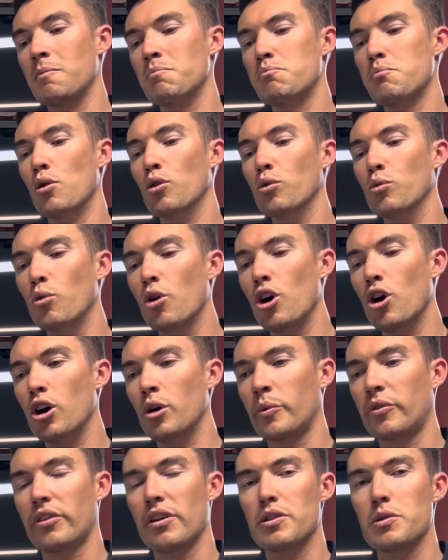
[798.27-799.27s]
pull
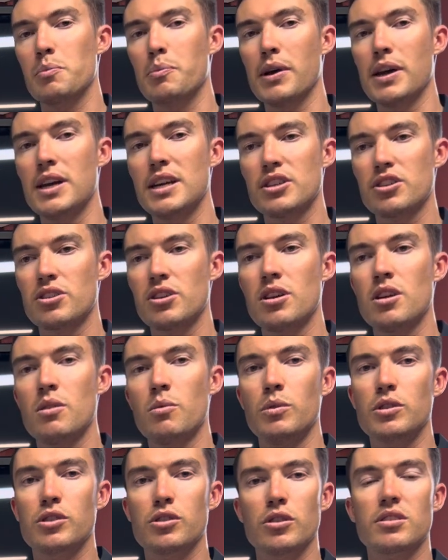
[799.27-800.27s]
worms at the beach,
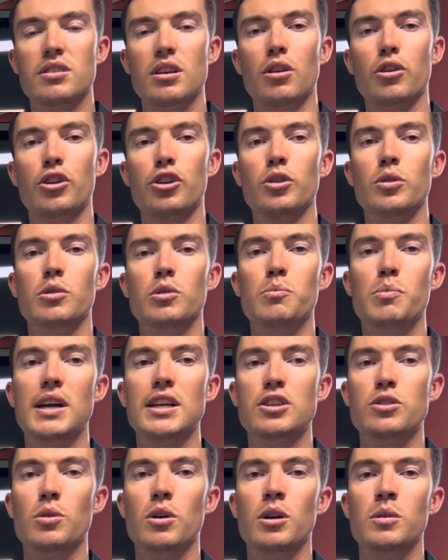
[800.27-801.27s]
we do sell cured
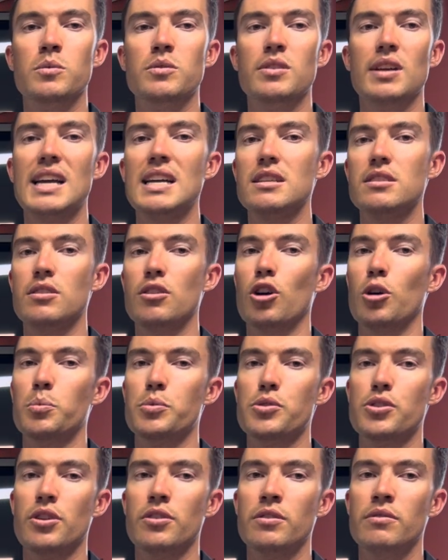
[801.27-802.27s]
beach worms, easy
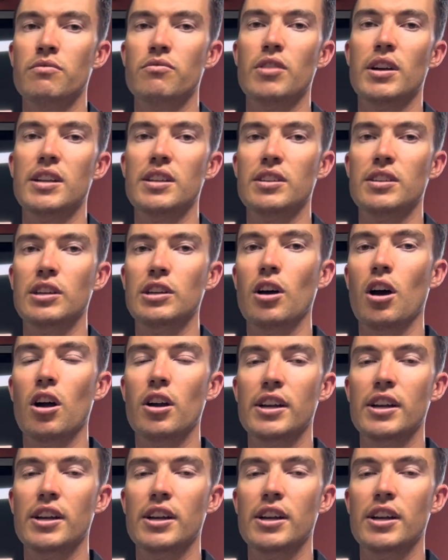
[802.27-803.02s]
option, ready to go.